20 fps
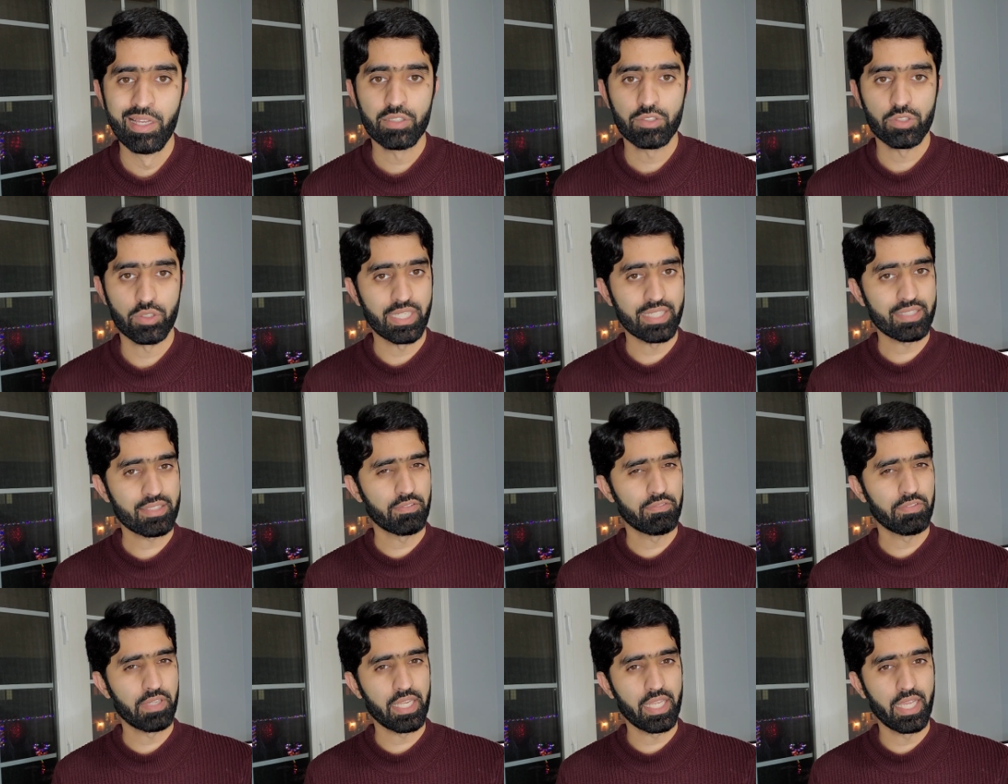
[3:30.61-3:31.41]
So that's
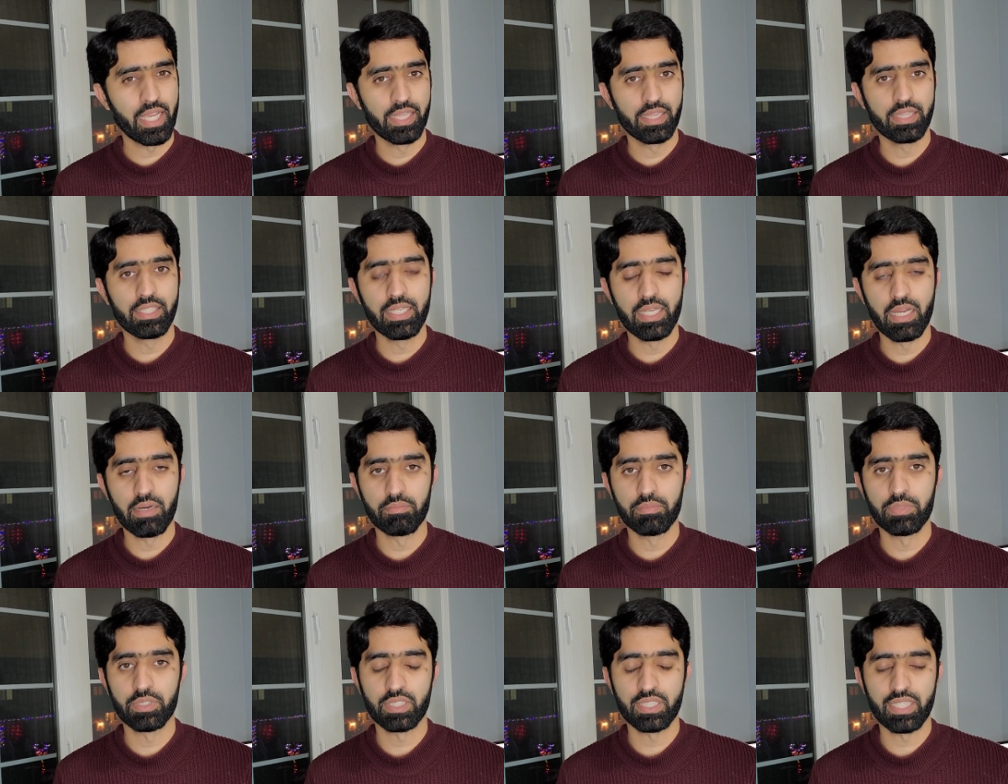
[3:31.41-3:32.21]
a very healthy
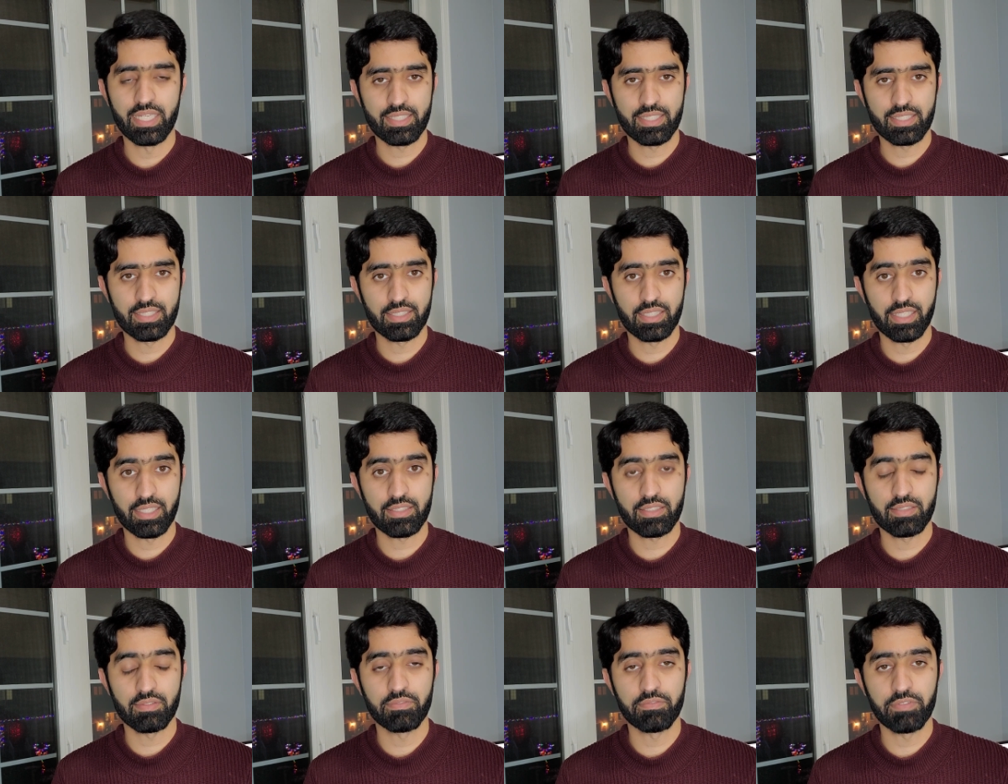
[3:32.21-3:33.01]
number. That's
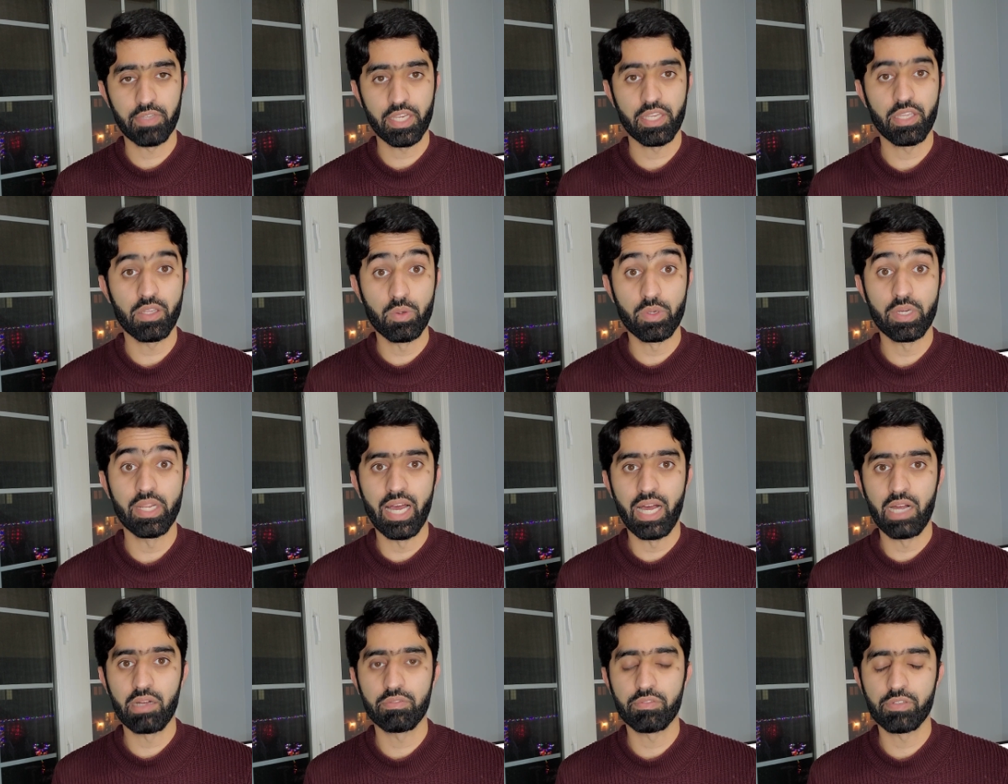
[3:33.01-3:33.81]
that's a very good
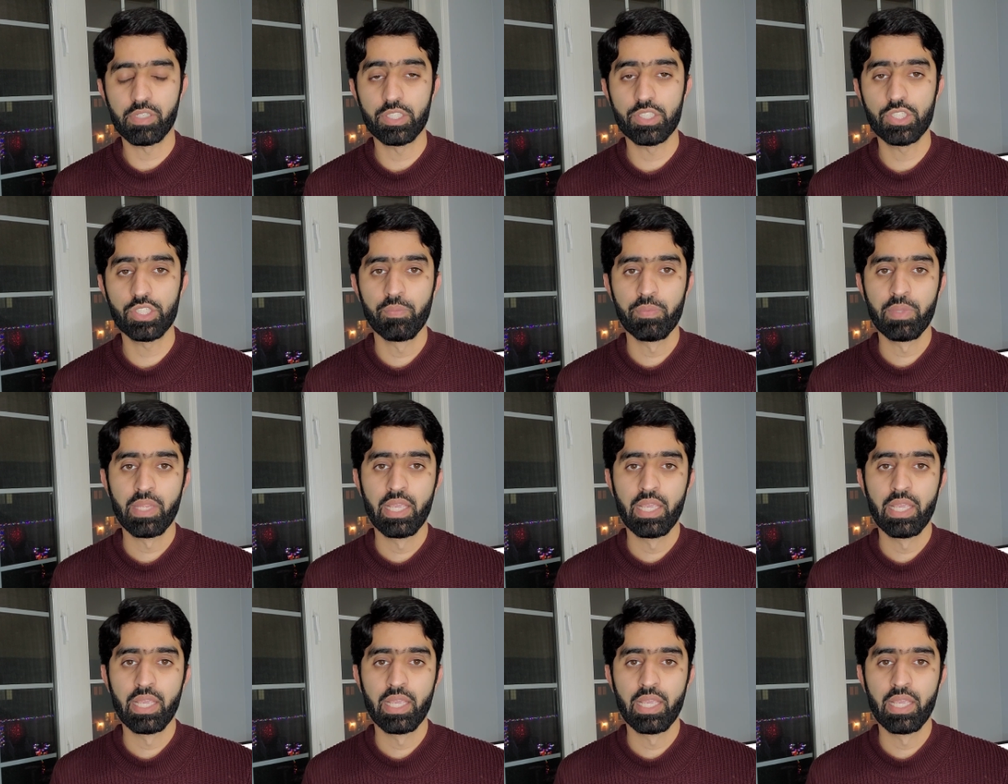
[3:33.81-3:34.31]
average.